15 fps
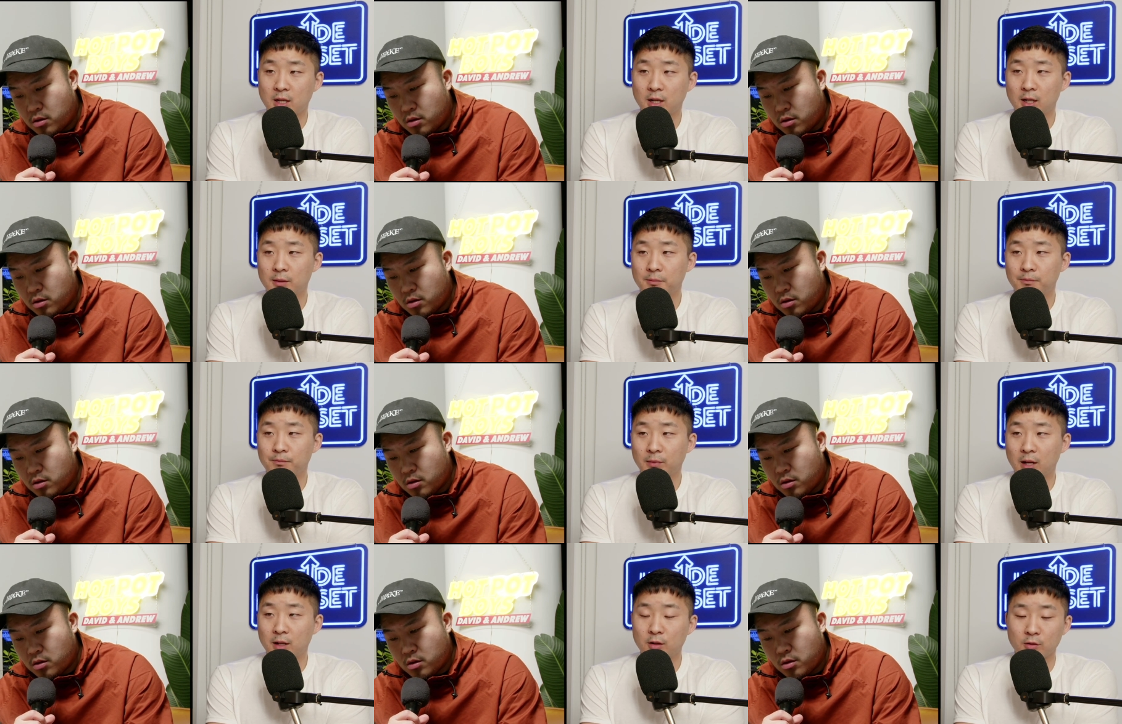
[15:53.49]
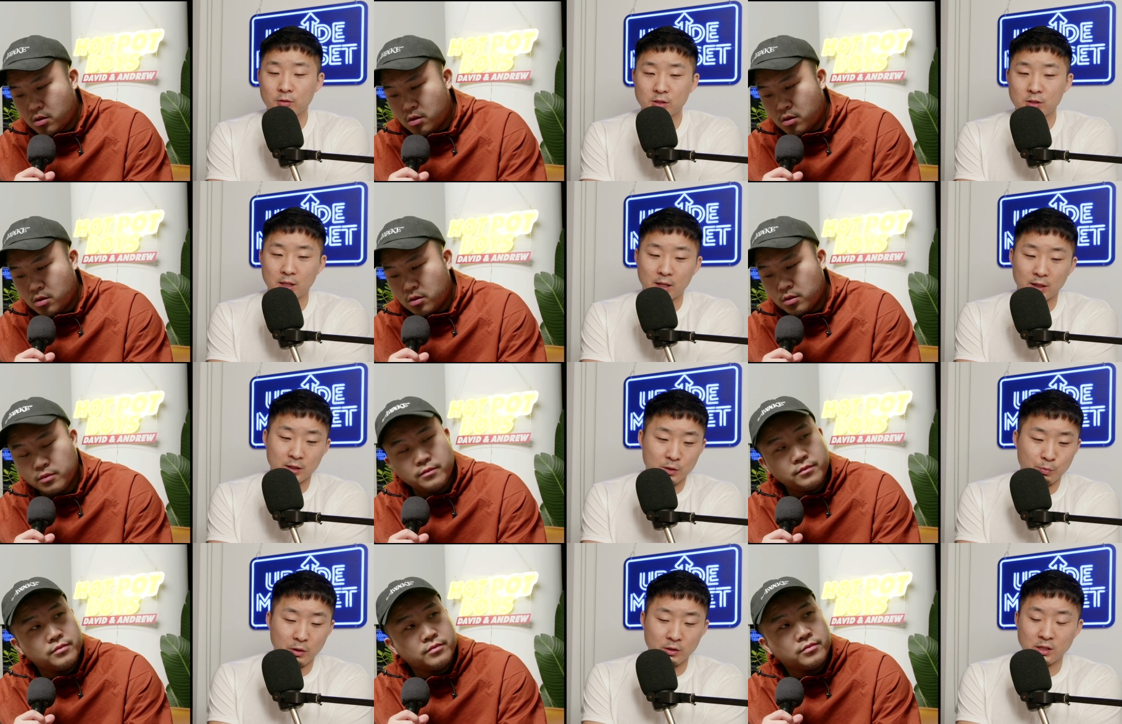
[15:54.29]
Speaker 1: Um, I know there's a lot of
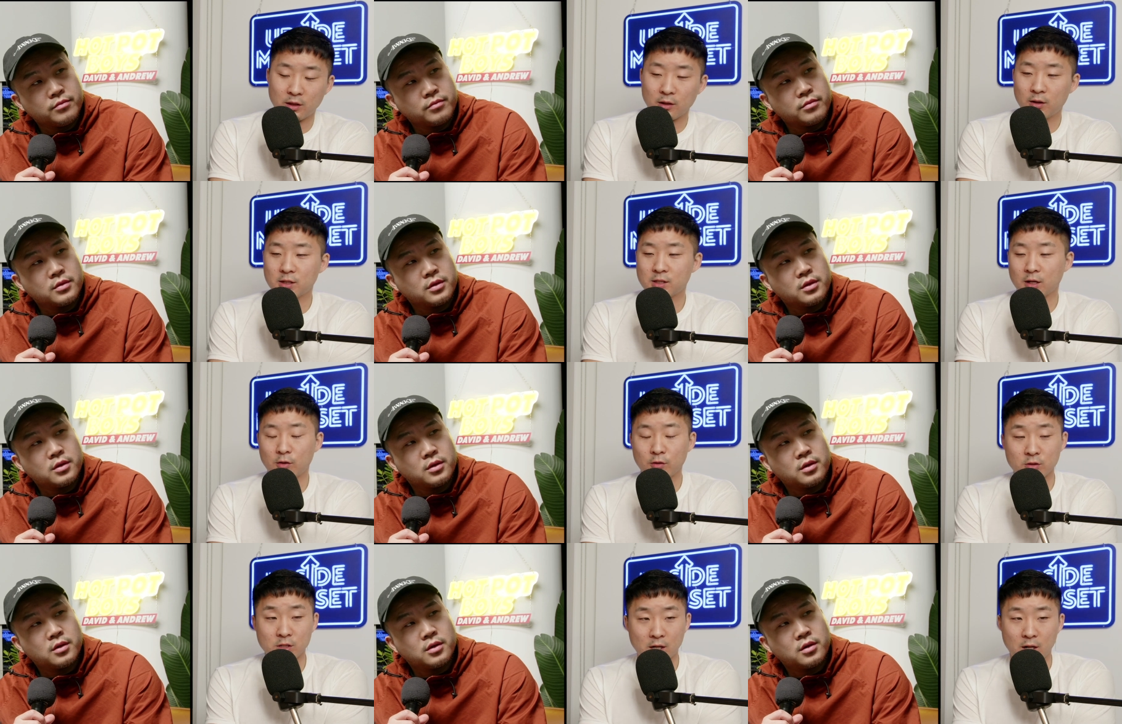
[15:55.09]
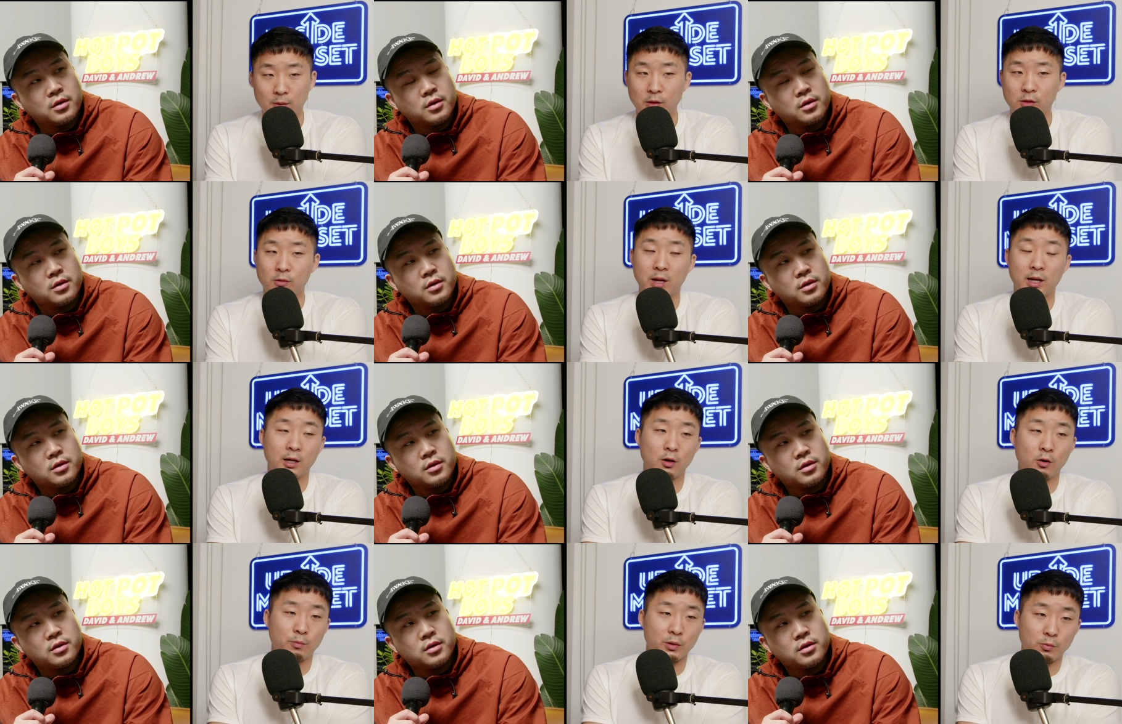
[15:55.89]
conspiracy theories. I know there's a common thread. I
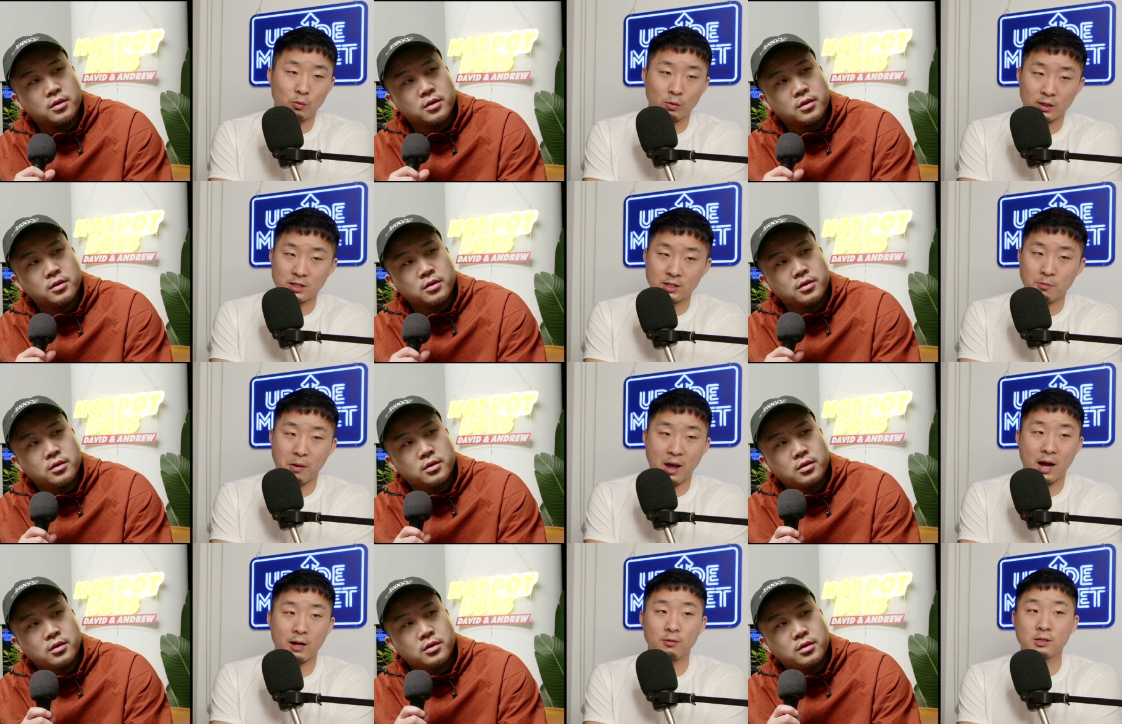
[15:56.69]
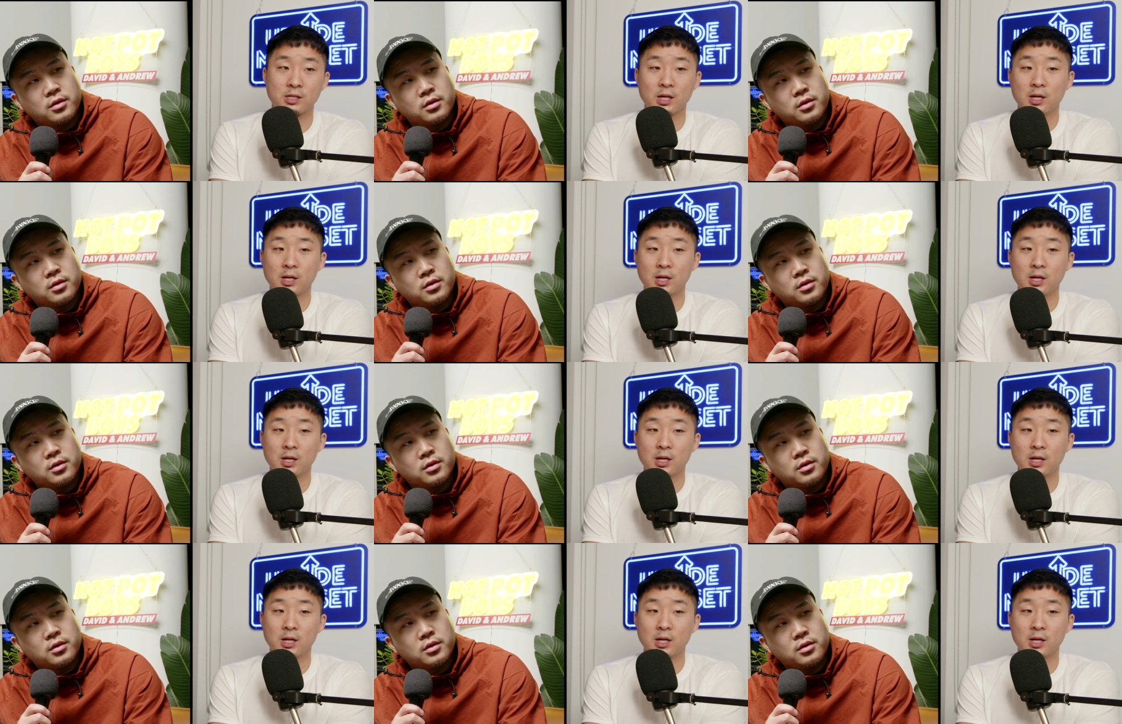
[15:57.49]
know people want to see patterns.